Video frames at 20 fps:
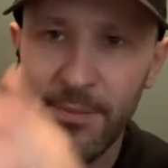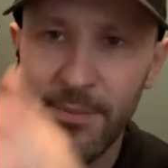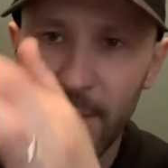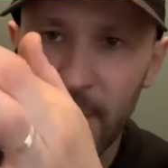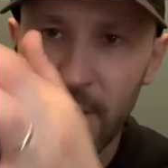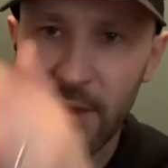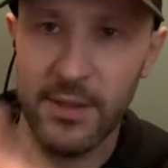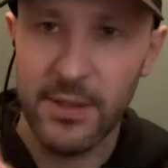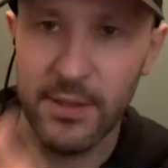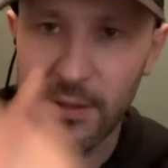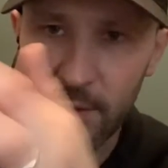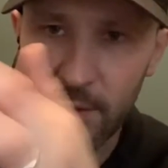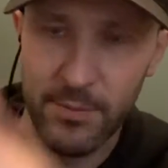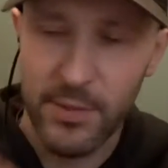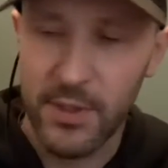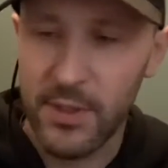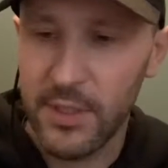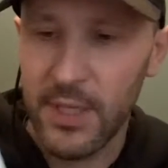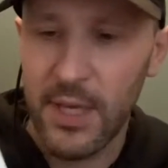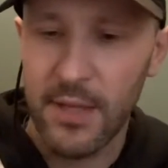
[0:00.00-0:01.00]
I think,
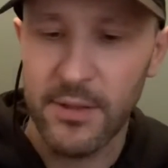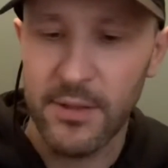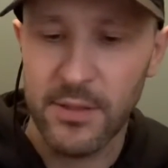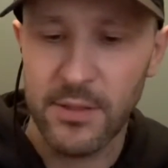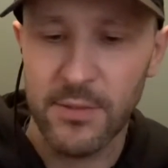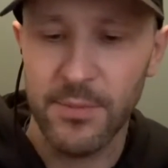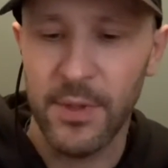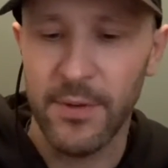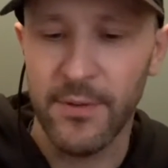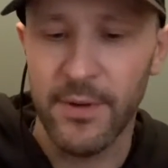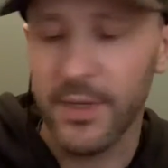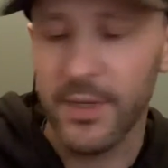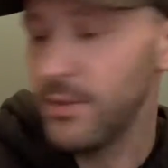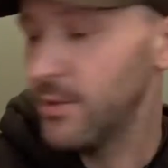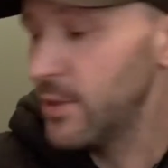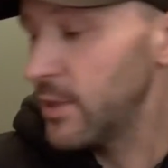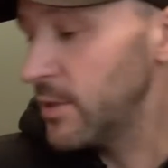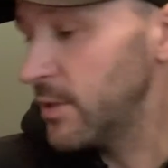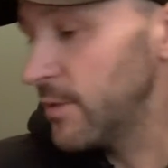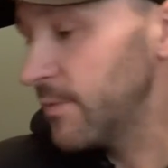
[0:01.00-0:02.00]
but yeah, this should be very
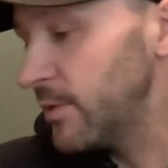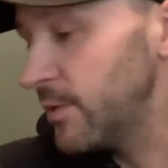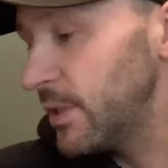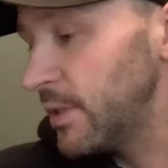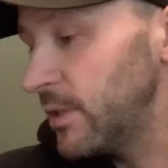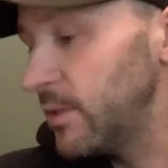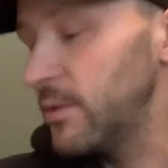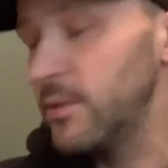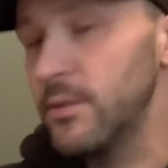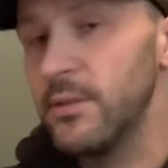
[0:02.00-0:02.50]
interesting. Very